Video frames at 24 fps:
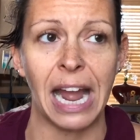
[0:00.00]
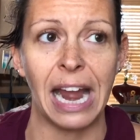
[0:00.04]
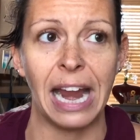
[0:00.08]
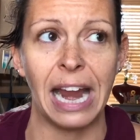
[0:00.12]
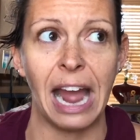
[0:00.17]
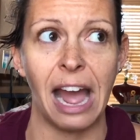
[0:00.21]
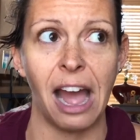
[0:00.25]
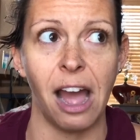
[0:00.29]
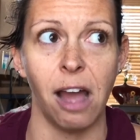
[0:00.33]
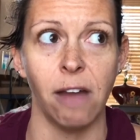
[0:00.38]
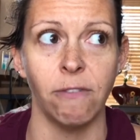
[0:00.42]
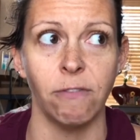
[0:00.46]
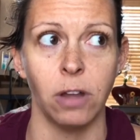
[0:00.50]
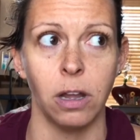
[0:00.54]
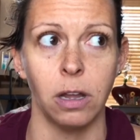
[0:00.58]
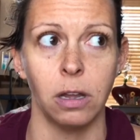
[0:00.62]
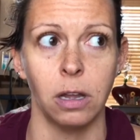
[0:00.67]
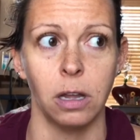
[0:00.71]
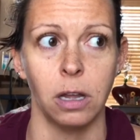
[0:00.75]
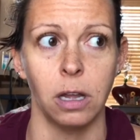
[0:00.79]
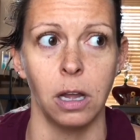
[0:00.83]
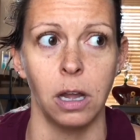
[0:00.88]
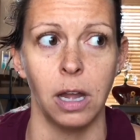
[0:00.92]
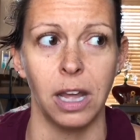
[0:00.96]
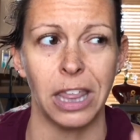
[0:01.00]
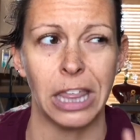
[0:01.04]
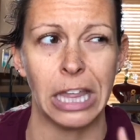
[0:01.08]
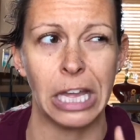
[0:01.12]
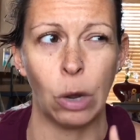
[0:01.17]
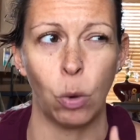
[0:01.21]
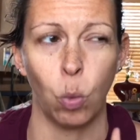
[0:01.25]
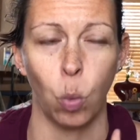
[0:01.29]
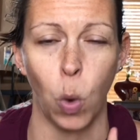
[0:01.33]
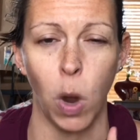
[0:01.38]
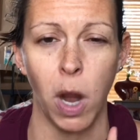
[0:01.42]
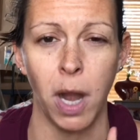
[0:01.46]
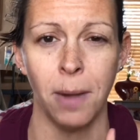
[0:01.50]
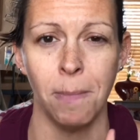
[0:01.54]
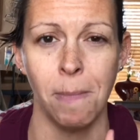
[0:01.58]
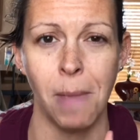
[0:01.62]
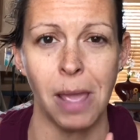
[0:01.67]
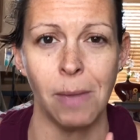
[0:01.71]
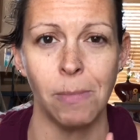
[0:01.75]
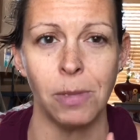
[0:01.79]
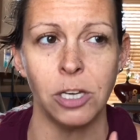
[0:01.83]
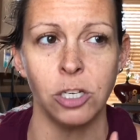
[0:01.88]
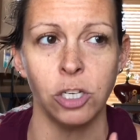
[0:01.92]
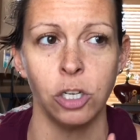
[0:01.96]
I have I think one,
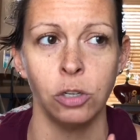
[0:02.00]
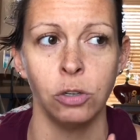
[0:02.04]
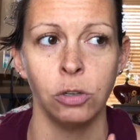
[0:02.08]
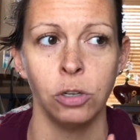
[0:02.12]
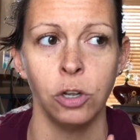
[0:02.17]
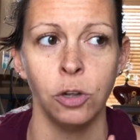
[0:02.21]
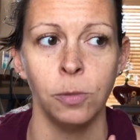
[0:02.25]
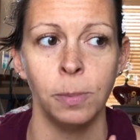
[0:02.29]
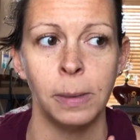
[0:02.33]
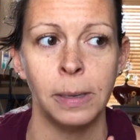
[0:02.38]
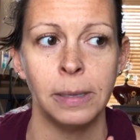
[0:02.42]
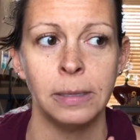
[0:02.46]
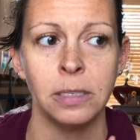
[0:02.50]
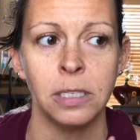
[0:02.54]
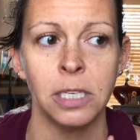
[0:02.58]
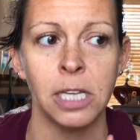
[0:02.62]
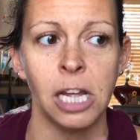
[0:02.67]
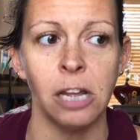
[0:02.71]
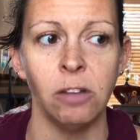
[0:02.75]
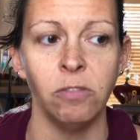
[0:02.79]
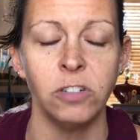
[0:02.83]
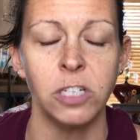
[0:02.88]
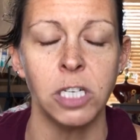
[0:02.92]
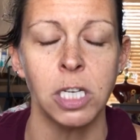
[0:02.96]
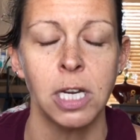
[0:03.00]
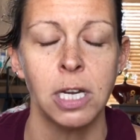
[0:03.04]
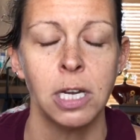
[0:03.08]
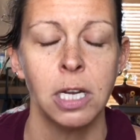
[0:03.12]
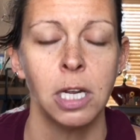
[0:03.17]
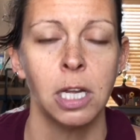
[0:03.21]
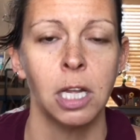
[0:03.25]
maybe two coupons left,